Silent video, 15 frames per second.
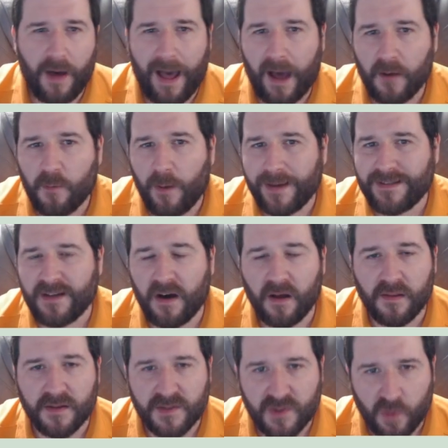how do I
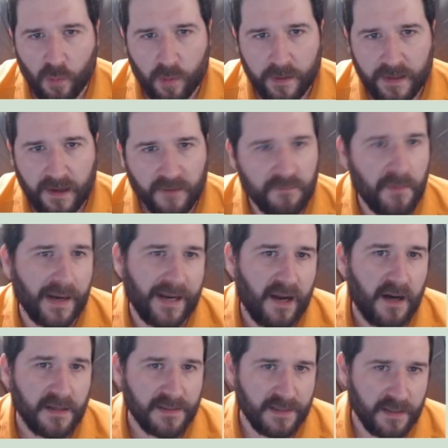tell the story of my
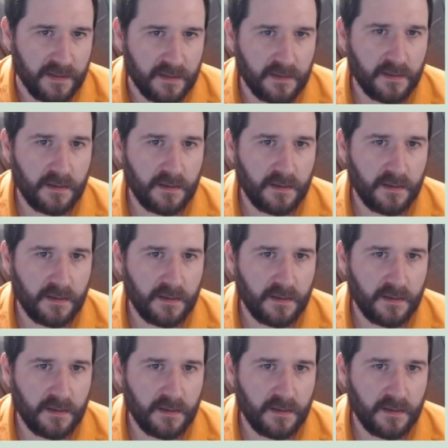content?